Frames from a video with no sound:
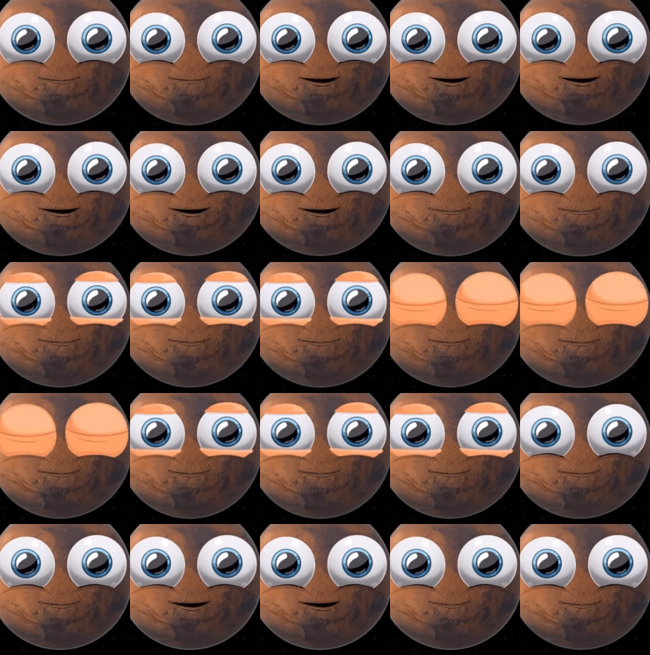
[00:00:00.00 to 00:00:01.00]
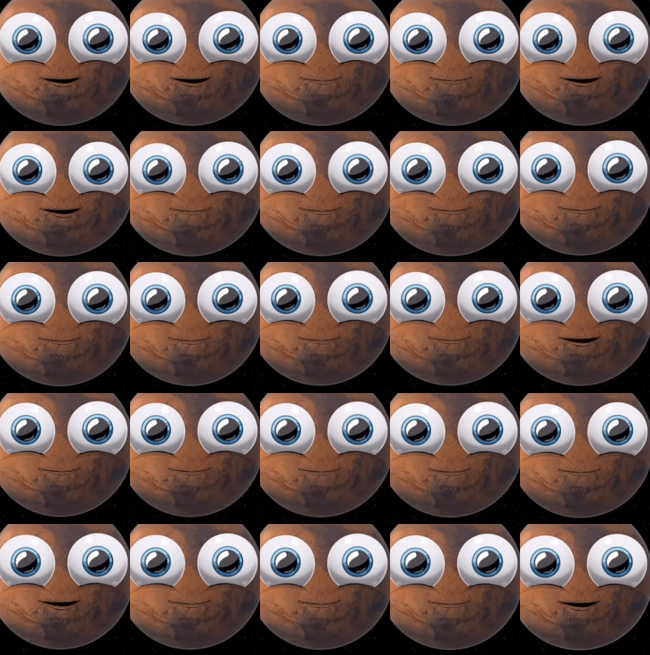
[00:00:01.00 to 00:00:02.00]
fine. I'll probably just
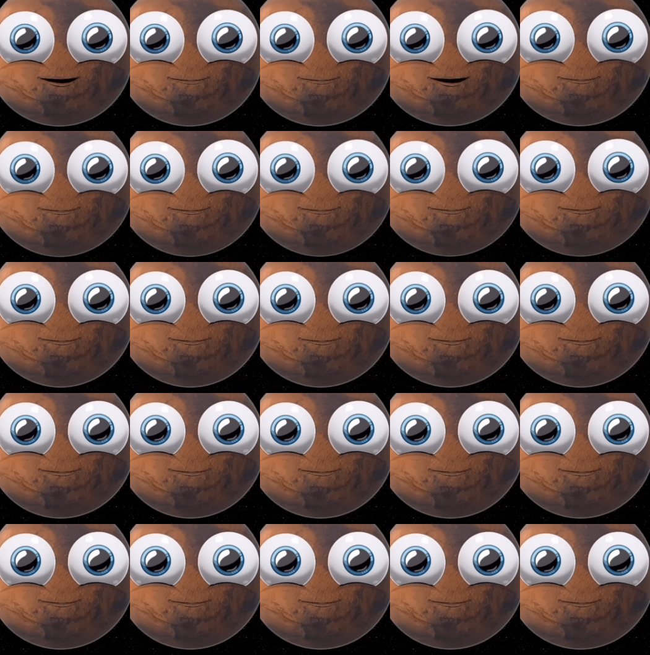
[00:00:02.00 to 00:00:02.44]
watch some TV